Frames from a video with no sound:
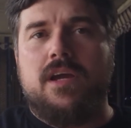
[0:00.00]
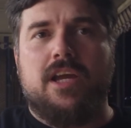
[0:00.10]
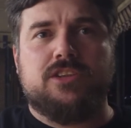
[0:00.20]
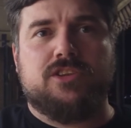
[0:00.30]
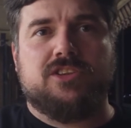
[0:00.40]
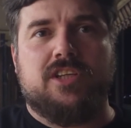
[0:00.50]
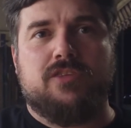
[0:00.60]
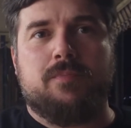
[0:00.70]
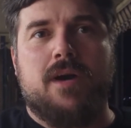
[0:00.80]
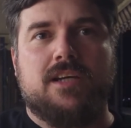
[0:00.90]
interested
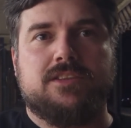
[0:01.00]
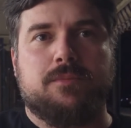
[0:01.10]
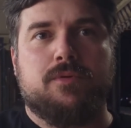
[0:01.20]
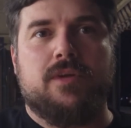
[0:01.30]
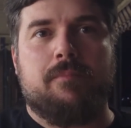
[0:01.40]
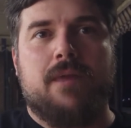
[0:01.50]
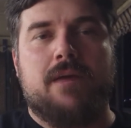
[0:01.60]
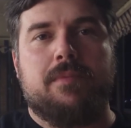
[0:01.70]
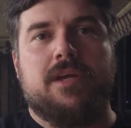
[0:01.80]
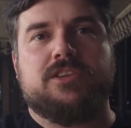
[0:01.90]
as possible that
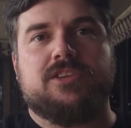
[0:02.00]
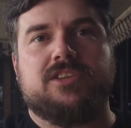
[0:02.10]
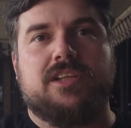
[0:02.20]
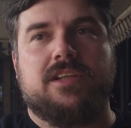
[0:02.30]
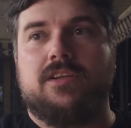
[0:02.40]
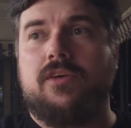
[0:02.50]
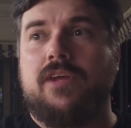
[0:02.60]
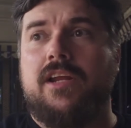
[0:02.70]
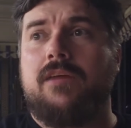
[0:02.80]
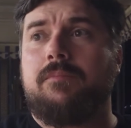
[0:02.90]
might be interested in
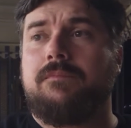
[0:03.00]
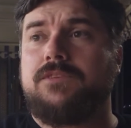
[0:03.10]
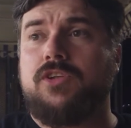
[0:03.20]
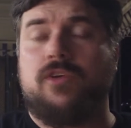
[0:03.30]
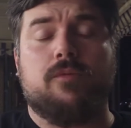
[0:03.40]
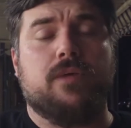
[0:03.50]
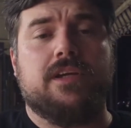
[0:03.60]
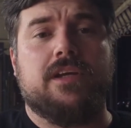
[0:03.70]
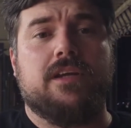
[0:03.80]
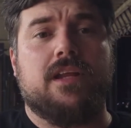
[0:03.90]
donating so that we
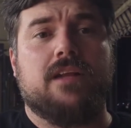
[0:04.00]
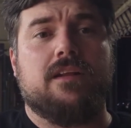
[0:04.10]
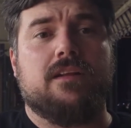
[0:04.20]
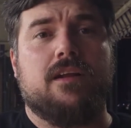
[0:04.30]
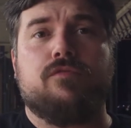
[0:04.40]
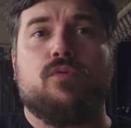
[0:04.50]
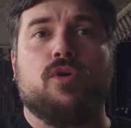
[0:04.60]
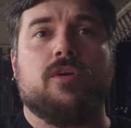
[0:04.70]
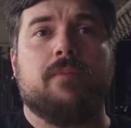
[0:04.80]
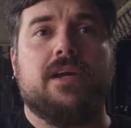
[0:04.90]
can
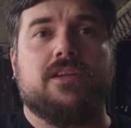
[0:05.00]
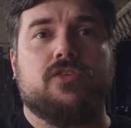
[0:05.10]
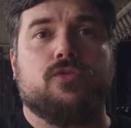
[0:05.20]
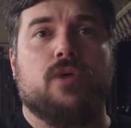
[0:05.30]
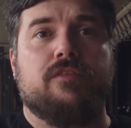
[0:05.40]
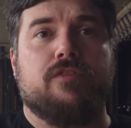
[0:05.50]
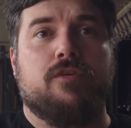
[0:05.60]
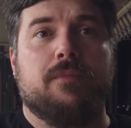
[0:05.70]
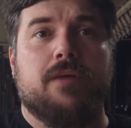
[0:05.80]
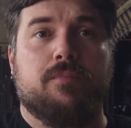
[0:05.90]
afford to make this great
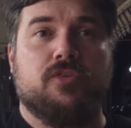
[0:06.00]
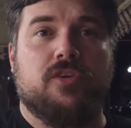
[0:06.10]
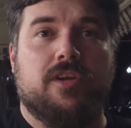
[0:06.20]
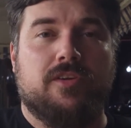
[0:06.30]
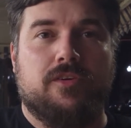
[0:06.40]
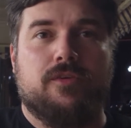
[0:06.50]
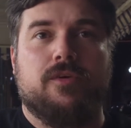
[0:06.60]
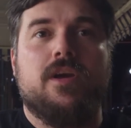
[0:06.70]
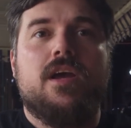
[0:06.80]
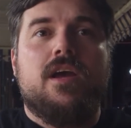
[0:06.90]
film and present it to
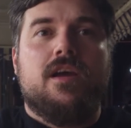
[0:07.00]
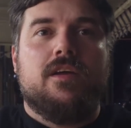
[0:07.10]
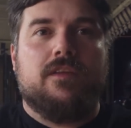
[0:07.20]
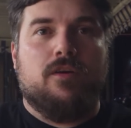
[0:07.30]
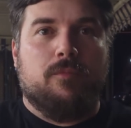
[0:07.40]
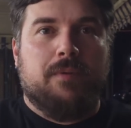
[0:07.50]
you. There will